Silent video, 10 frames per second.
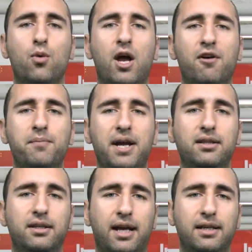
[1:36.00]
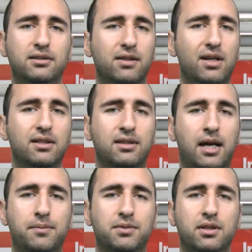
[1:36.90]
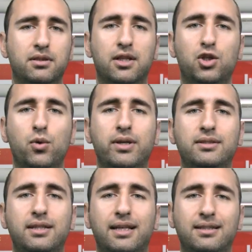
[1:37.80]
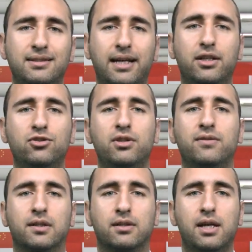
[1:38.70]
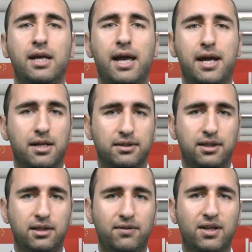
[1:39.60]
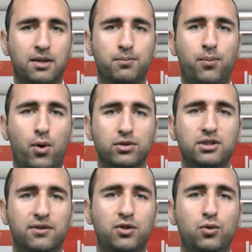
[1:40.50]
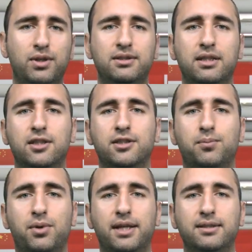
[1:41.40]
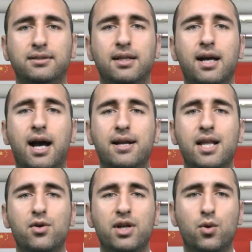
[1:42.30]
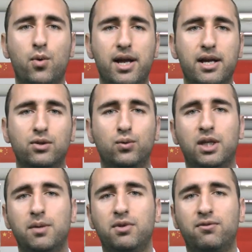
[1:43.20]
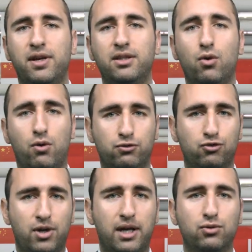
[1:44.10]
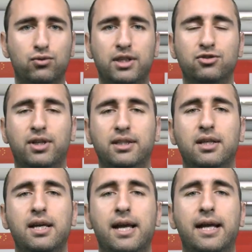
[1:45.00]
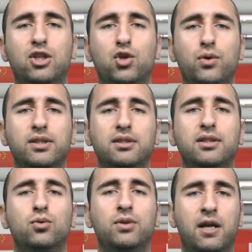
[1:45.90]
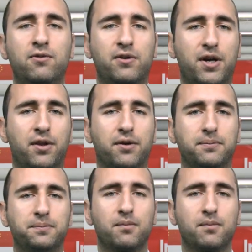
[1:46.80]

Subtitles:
We have made the case several times that USD is data-driven, and that significant positive US data surprises are now required to keep the Fed on track to raise rates and USD to gain further.